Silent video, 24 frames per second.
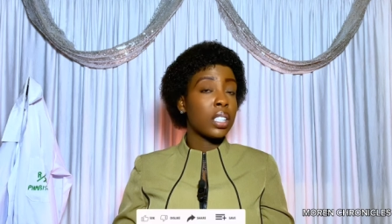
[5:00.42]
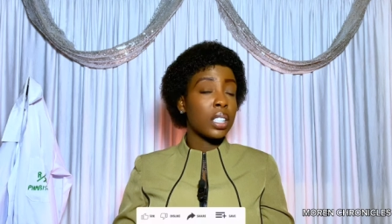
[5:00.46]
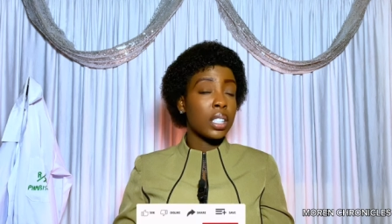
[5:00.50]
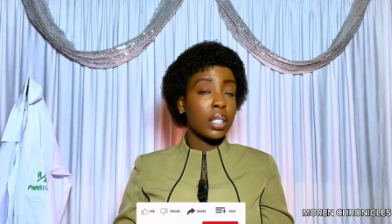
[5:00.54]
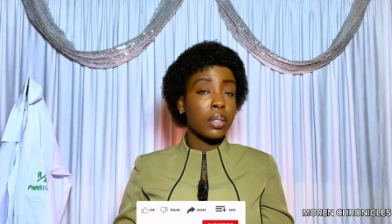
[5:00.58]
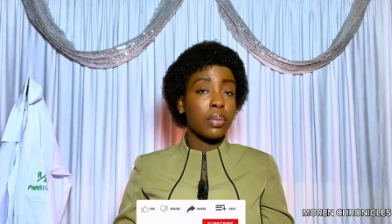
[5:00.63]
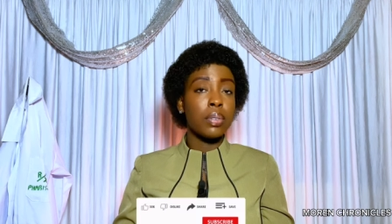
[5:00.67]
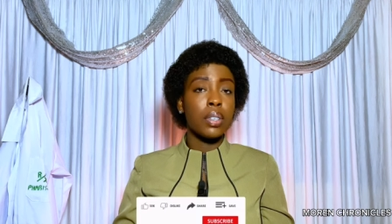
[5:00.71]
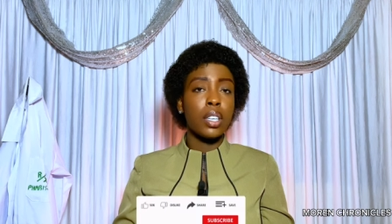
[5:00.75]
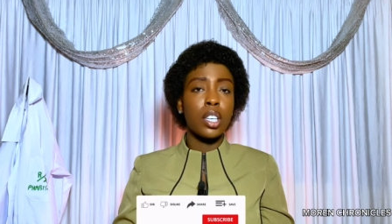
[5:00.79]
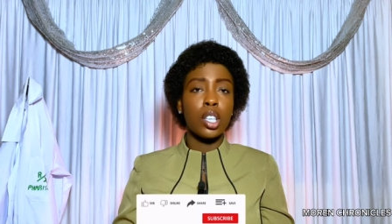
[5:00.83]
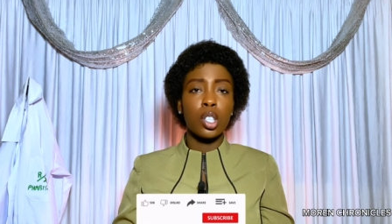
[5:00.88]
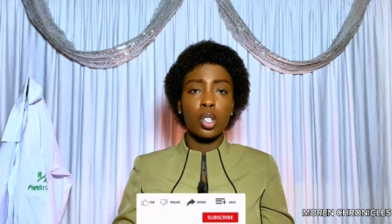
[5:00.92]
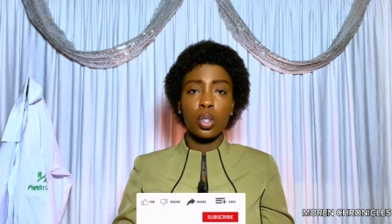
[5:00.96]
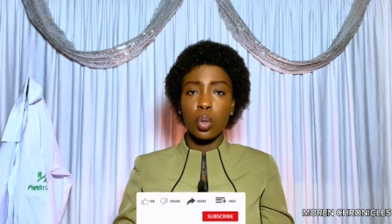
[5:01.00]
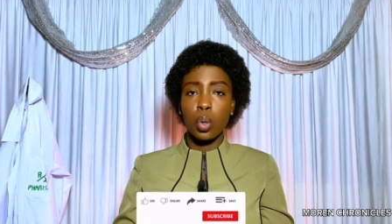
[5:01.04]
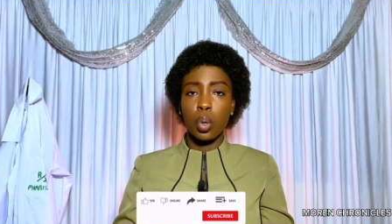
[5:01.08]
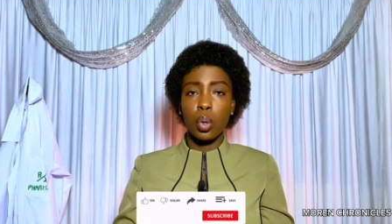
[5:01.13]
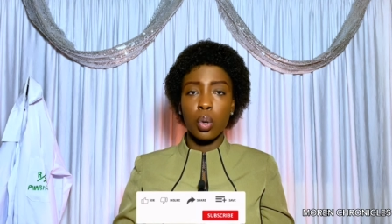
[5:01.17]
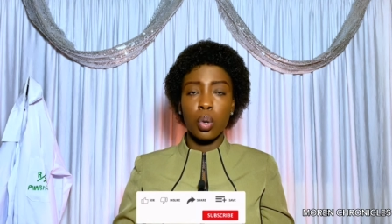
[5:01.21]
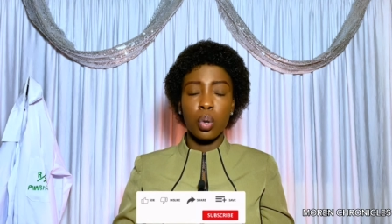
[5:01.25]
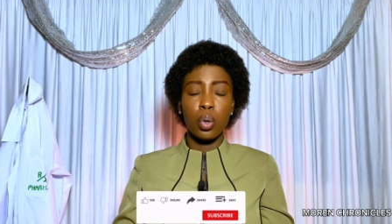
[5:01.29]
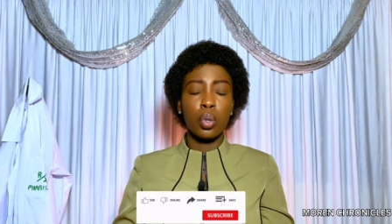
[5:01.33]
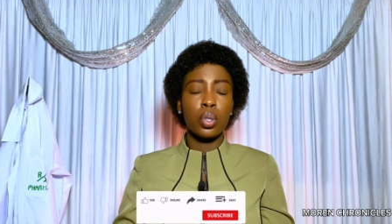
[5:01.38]
syphilis
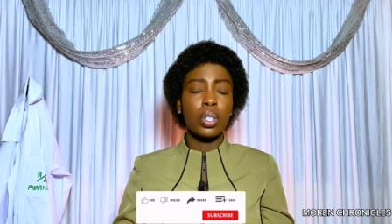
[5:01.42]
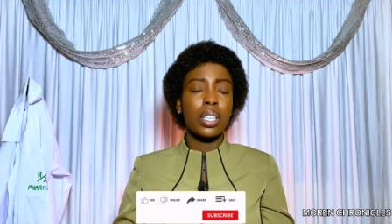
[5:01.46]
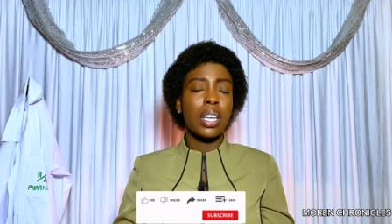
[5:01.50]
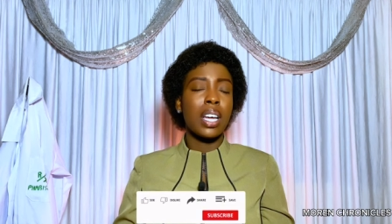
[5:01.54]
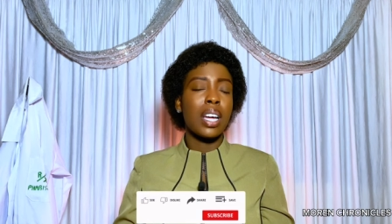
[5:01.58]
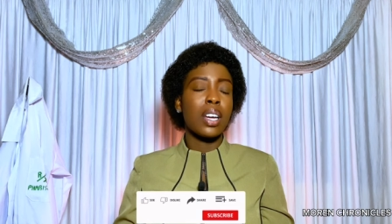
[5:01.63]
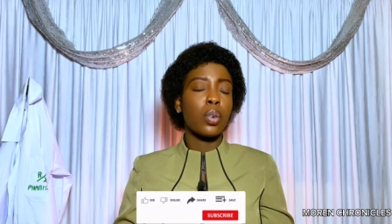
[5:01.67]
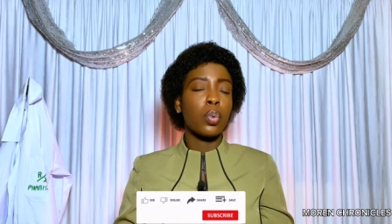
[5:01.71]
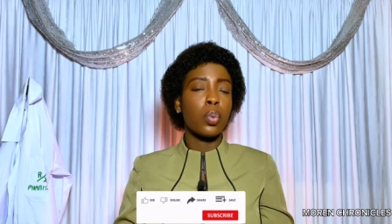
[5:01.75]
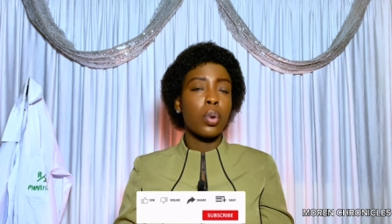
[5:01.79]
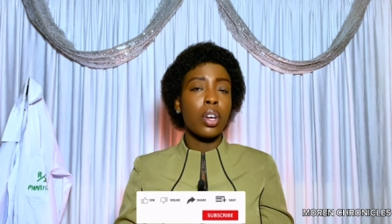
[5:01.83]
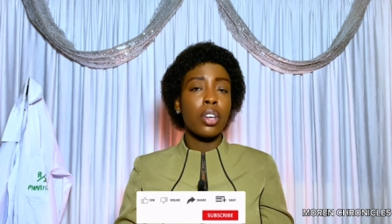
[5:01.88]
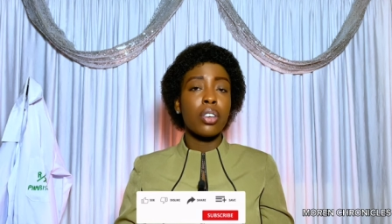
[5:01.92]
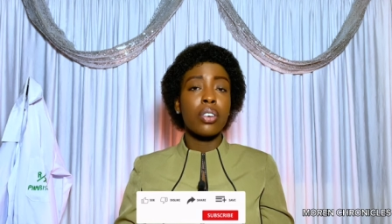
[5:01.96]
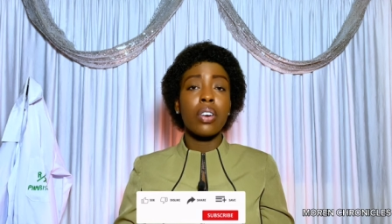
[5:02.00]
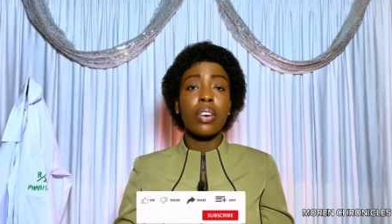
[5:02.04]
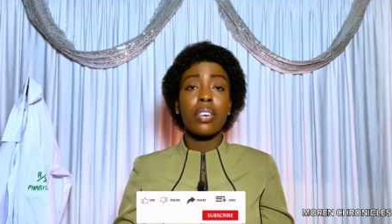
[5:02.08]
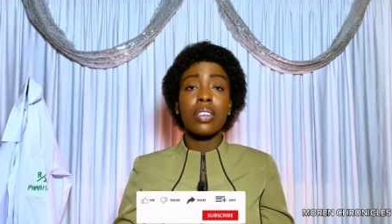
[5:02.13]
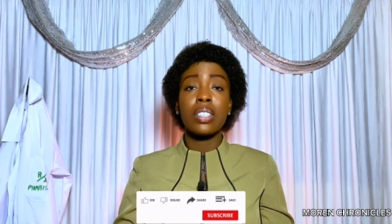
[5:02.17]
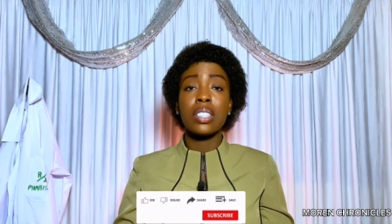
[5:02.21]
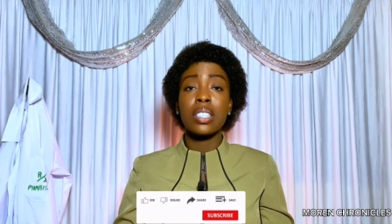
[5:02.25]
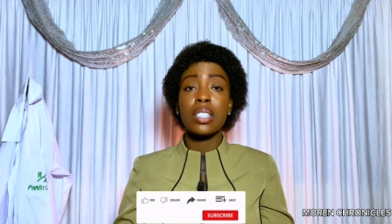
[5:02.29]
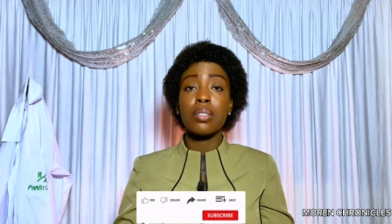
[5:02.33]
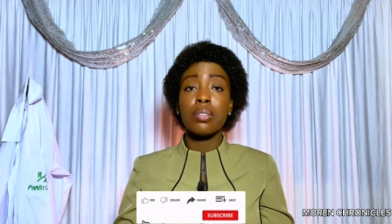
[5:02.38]
or not, and when you
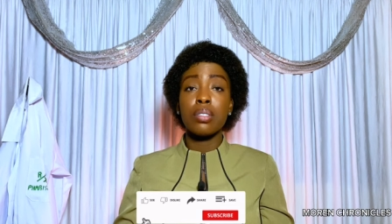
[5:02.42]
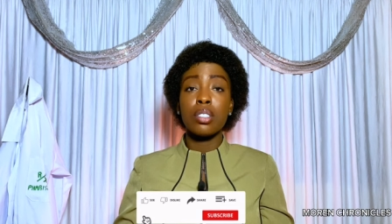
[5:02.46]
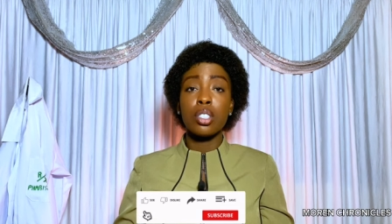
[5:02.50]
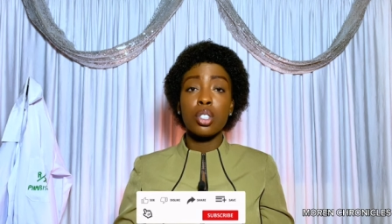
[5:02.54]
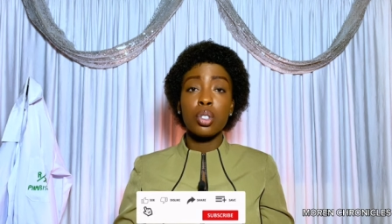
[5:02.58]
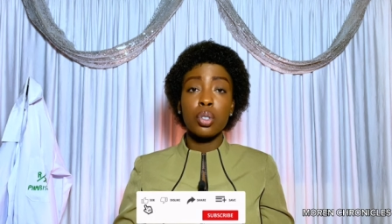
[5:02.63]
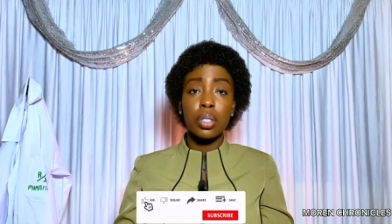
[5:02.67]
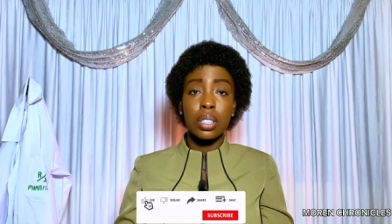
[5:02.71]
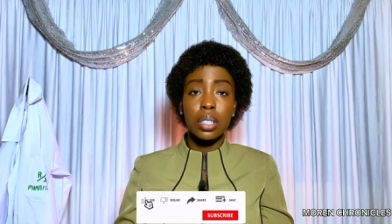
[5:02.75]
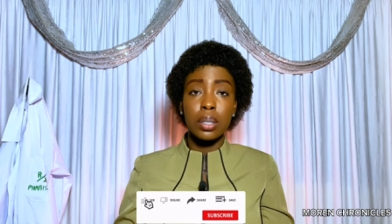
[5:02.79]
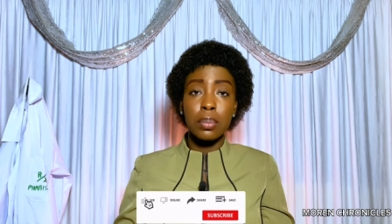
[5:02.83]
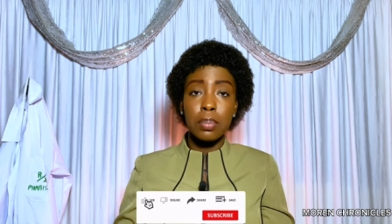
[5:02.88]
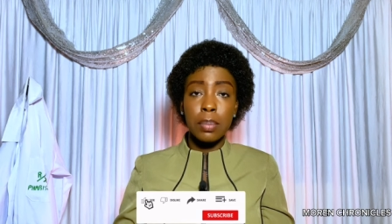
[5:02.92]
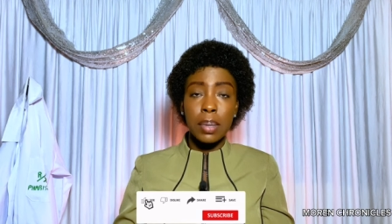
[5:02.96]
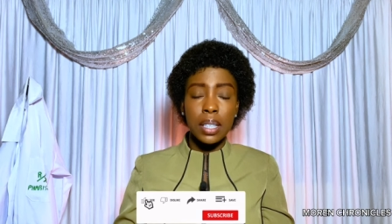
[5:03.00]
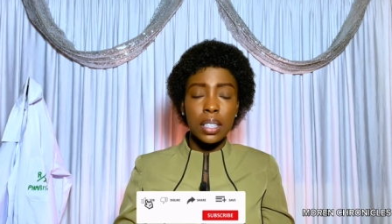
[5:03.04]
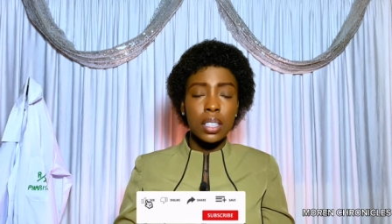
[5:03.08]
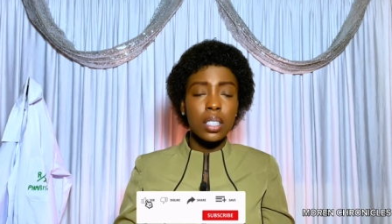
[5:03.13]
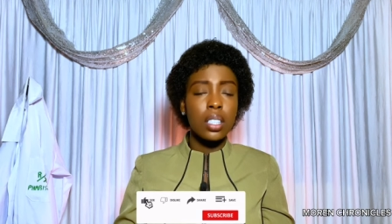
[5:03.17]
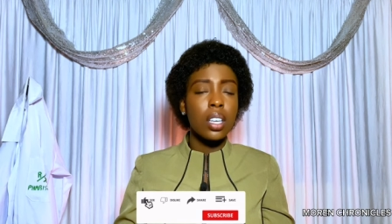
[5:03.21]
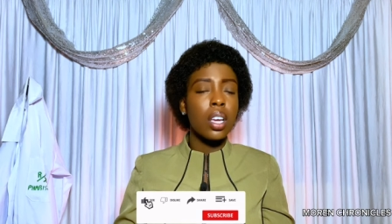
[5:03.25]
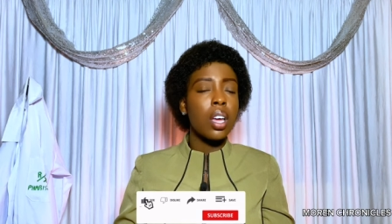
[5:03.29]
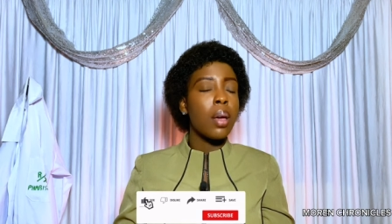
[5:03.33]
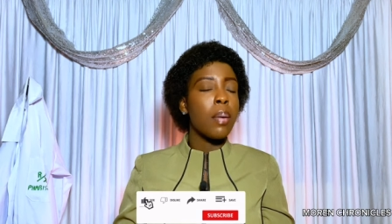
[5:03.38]
are receiving
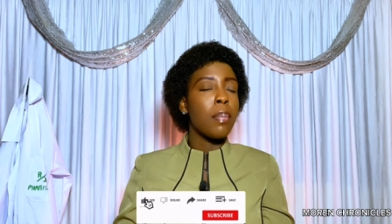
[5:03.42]
treatment,